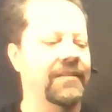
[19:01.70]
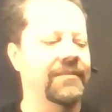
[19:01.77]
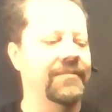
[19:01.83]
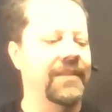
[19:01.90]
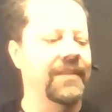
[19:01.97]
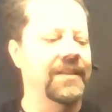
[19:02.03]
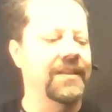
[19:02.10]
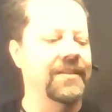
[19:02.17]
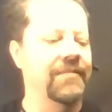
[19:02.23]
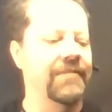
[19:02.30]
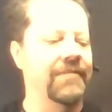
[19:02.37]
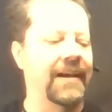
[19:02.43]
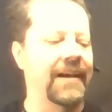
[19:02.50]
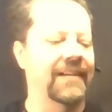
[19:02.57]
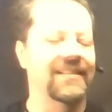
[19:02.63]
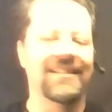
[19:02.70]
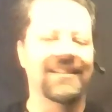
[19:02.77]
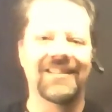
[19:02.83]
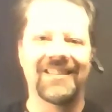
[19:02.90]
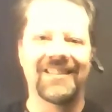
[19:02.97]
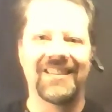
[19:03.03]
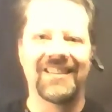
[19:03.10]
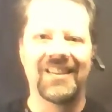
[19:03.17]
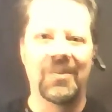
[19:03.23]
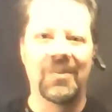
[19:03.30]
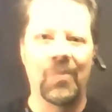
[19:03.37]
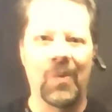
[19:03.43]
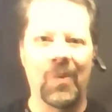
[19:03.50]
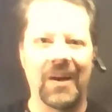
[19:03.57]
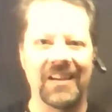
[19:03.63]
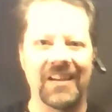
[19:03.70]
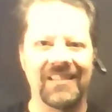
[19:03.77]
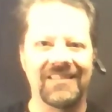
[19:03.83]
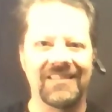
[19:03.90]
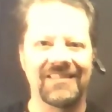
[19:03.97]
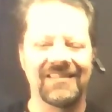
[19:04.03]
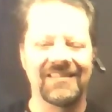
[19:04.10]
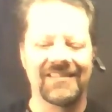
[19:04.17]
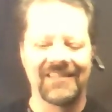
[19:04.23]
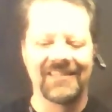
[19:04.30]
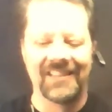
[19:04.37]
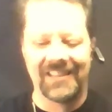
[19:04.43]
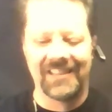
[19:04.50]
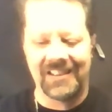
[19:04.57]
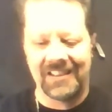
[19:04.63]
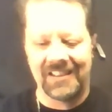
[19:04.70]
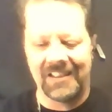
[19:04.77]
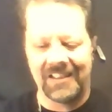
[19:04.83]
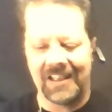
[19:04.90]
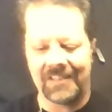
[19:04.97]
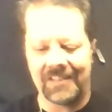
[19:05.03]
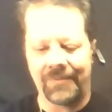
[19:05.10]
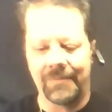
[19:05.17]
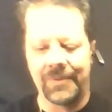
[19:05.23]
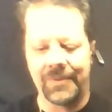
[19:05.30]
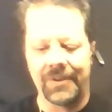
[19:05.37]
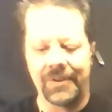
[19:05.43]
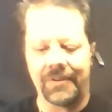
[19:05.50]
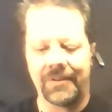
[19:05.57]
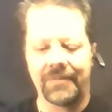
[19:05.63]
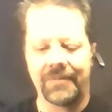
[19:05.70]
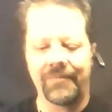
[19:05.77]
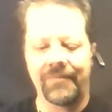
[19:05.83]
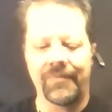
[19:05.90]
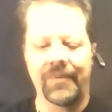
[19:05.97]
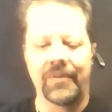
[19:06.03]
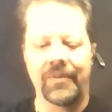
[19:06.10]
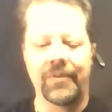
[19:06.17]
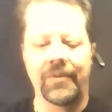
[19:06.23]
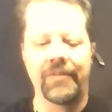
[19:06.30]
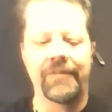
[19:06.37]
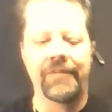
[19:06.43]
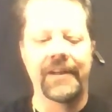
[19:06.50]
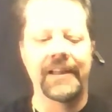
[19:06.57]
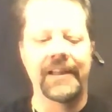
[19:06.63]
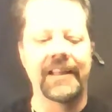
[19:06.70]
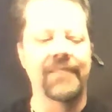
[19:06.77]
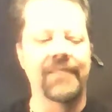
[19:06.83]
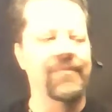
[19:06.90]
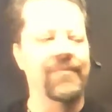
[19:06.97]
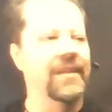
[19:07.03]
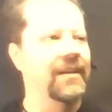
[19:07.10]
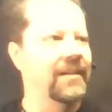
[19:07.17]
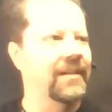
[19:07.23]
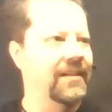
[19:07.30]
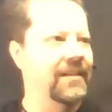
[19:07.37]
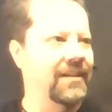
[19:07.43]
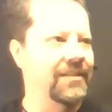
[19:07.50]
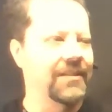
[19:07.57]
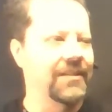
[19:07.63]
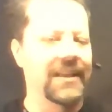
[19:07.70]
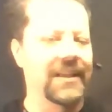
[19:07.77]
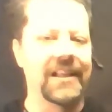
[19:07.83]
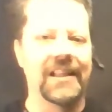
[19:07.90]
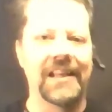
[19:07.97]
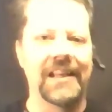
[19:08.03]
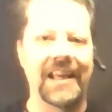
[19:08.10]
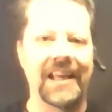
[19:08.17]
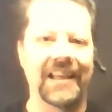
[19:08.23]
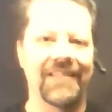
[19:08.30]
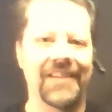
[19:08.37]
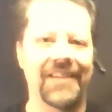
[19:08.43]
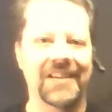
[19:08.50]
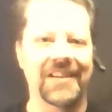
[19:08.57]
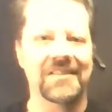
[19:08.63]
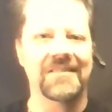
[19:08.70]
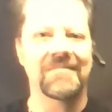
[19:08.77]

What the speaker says: is, in fact, 1. That's from 0 to infinity under e to the negative x.